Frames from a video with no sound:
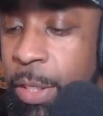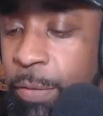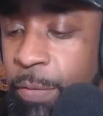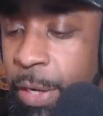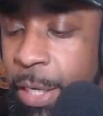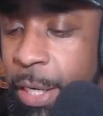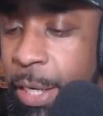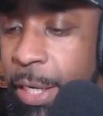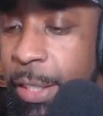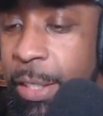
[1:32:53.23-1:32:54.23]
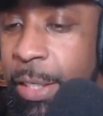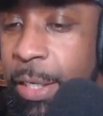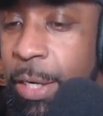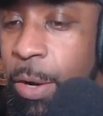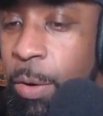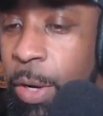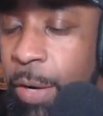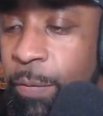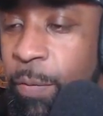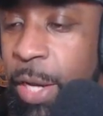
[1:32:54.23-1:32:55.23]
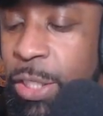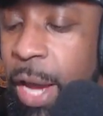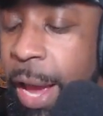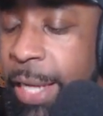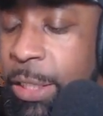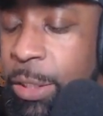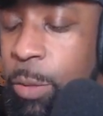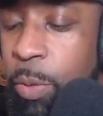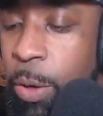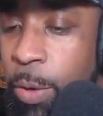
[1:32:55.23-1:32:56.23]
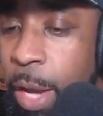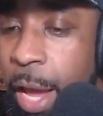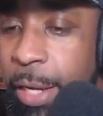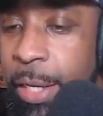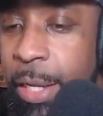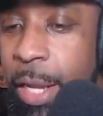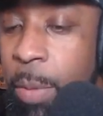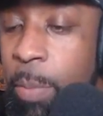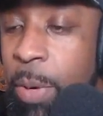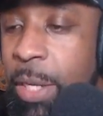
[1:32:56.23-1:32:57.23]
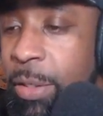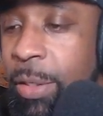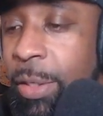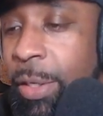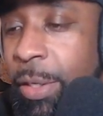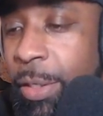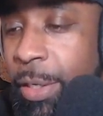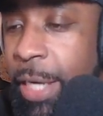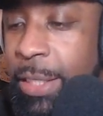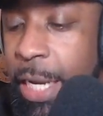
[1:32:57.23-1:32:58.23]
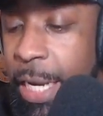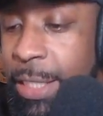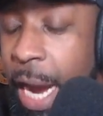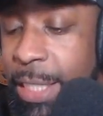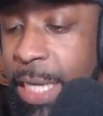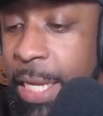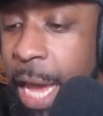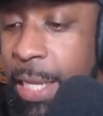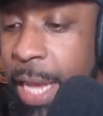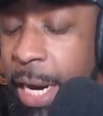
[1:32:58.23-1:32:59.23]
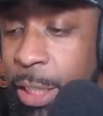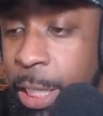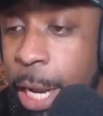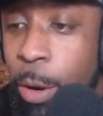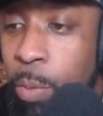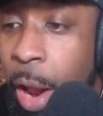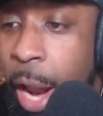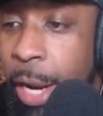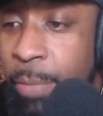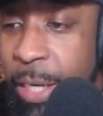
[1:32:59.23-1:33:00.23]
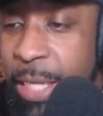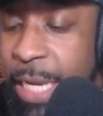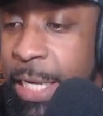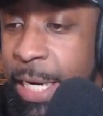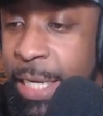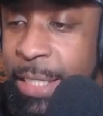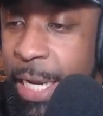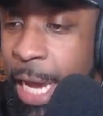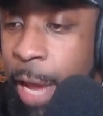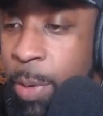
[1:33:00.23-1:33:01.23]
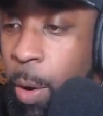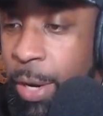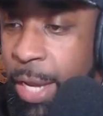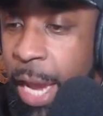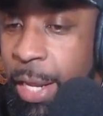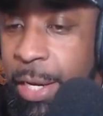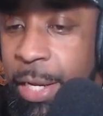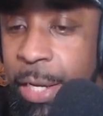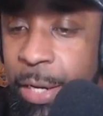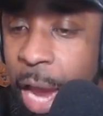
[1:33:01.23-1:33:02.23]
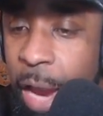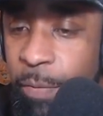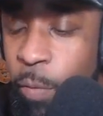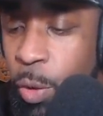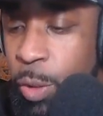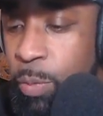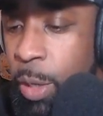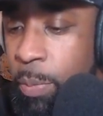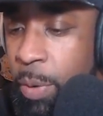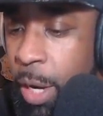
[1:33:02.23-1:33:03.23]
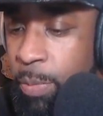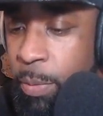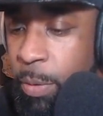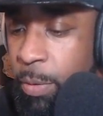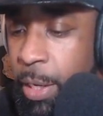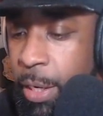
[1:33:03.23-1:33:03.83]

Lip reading: fucking franchise superhero guy. I mean, but like you said, it's guys that got that, like Daniel Bryan. But that, like I said, you gotta be organic, not forced upon people.